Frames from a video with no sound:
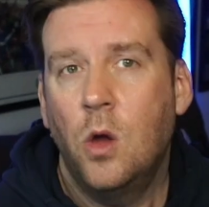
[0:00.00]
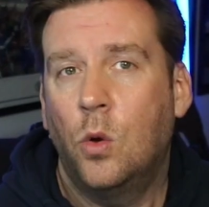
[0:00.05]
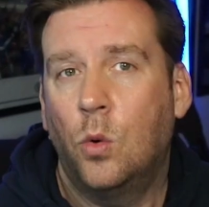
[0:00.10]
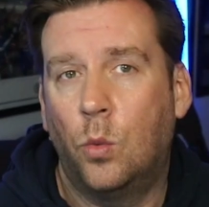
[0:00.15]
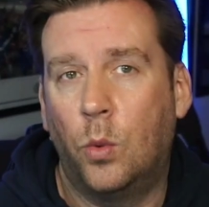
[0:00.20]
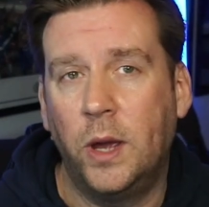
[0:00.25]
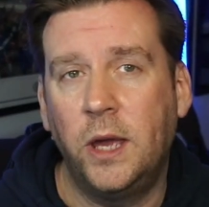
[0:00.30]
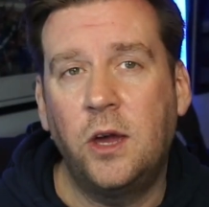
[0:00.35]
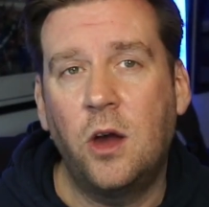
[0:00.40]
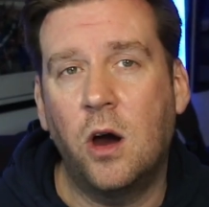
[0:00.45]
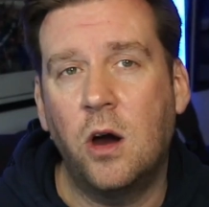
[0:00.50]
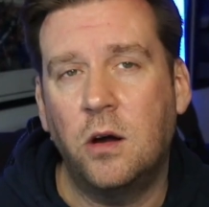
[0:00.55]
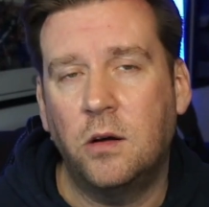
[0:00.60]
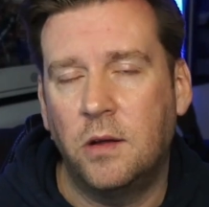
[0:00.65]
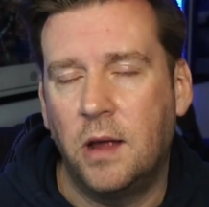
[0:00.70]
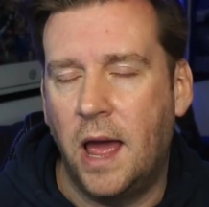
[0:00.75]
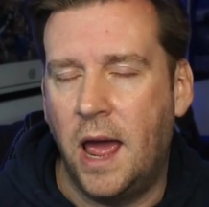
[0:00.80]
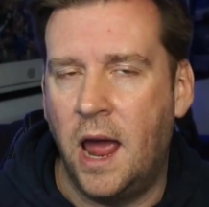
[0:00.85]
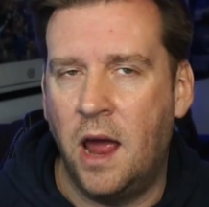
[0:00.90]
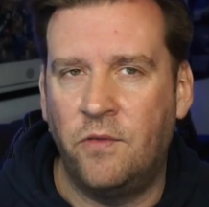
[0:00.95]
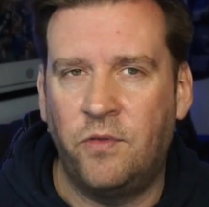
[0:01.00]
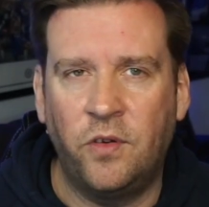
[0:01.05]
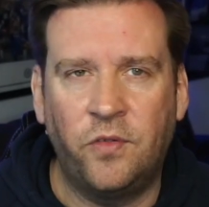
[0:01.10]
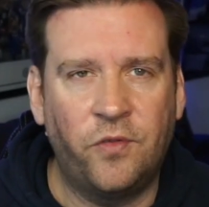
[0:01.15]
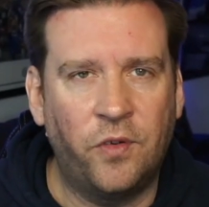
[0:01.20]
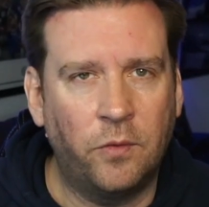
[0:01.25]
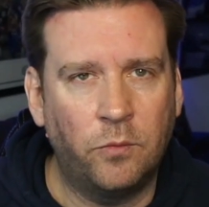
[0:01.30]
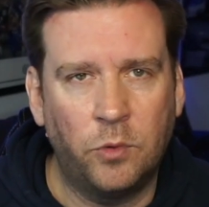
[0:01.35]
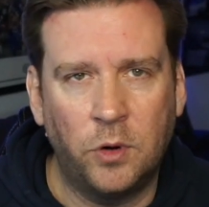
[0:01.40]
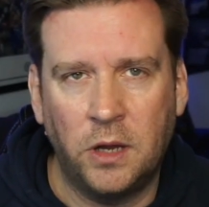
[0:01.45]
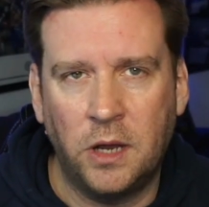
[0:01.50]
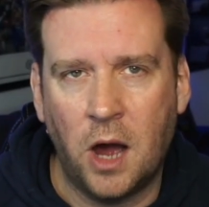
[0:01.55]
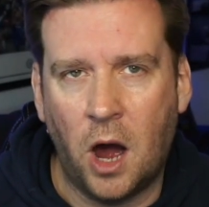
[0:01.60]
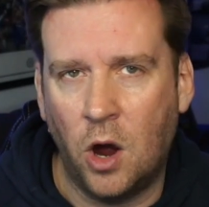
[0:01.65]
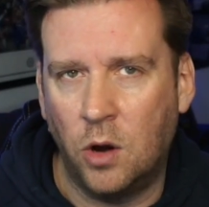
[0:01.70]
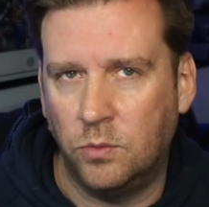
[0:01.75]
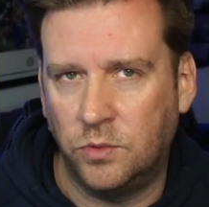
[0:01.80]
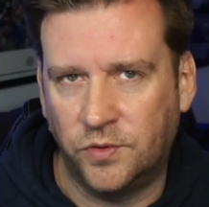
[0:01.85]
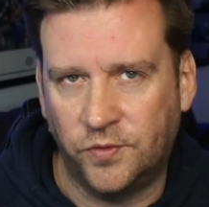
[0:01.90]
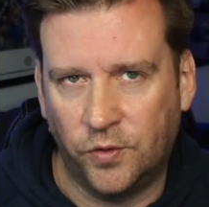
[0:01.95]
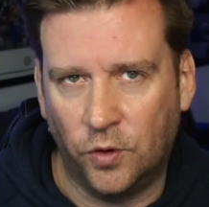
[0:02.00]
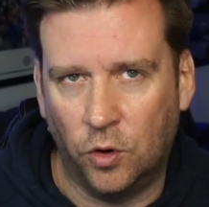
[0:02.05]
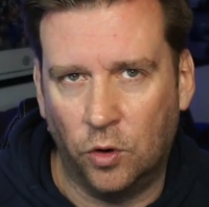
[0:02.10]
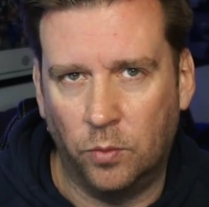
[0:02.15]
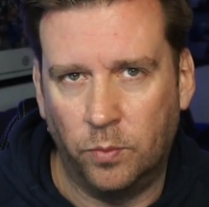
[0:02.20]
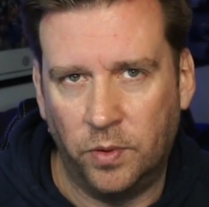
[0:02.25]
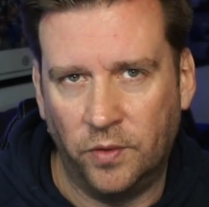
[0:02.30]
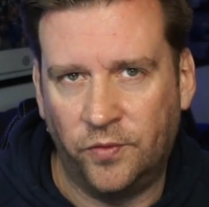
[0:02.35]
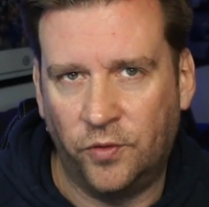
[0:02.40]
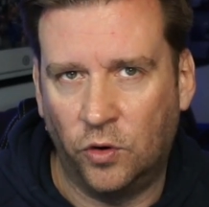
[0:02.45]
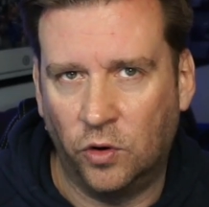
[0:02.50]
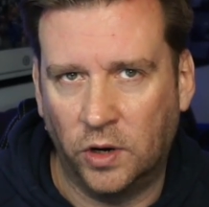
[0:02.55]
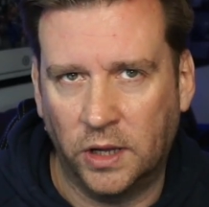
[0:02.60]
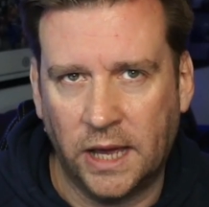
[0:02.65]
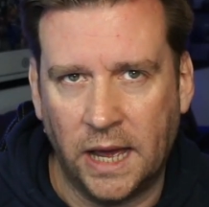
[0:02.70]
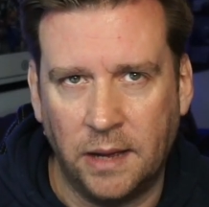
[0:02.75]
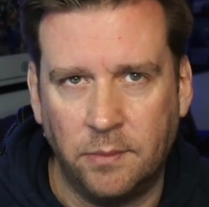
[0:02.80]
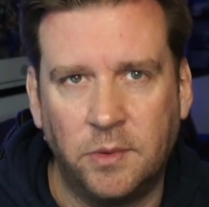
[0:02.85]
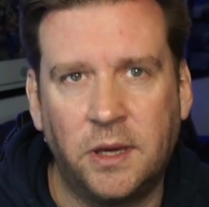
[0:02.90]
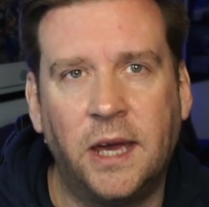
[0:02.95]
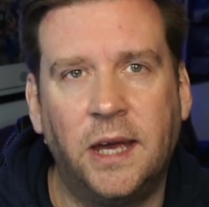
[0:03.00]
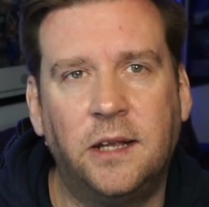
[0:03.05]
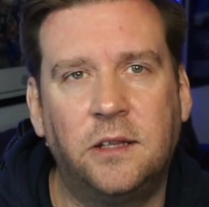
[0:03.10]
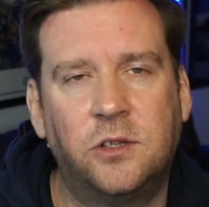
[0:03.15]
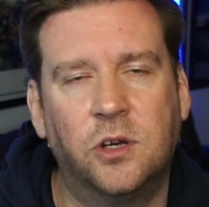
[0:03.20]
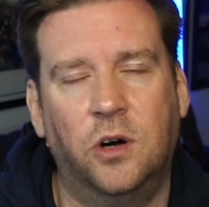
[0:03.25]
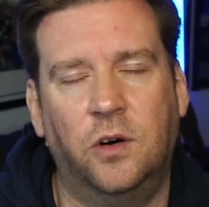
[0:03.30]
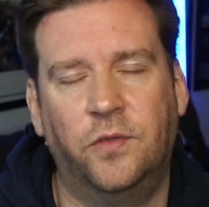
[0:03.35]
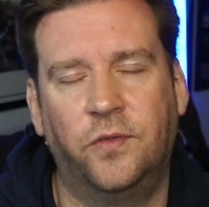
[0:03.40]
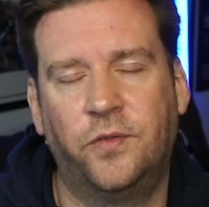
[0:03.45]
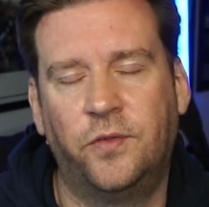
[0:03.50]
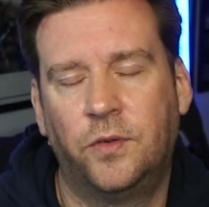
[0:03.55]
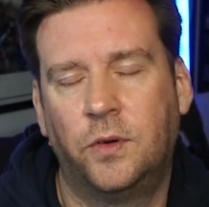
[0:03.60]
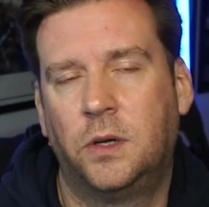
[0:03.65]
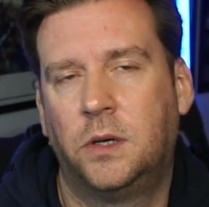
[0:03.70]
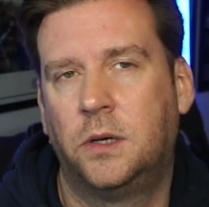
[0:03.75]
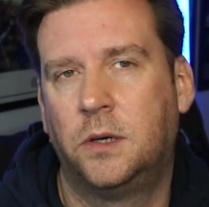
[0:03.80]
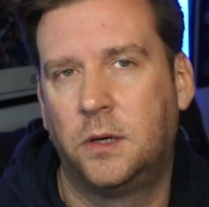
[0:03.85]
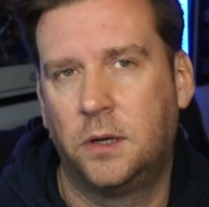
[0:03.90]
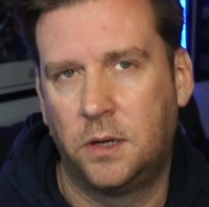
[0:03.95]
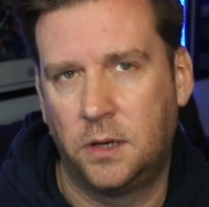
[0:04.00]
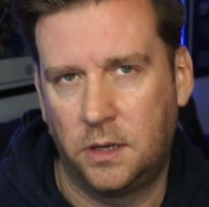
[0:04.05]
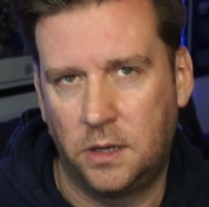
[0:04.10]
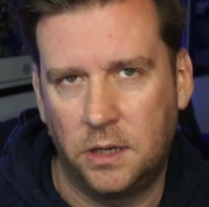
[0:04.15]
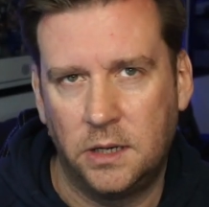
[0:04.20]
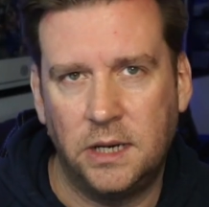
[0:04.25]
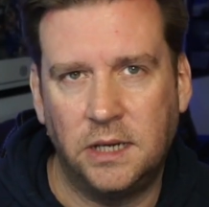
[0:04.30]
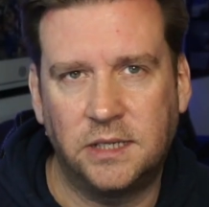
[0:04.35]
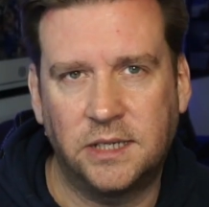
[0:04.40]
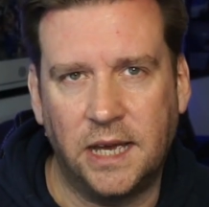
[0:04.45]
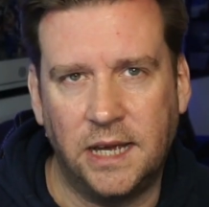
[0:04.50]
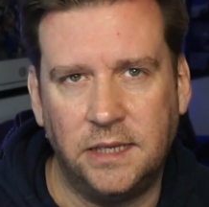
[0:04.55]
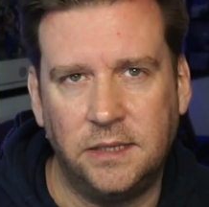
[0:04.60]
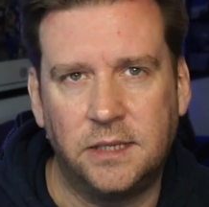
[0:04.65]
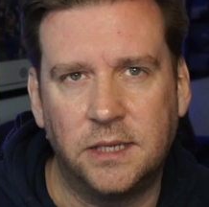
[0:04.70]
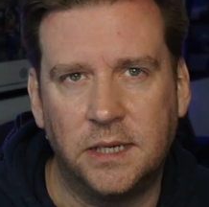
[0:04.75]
we got everything we hoped for before the game kicked off. Let's get into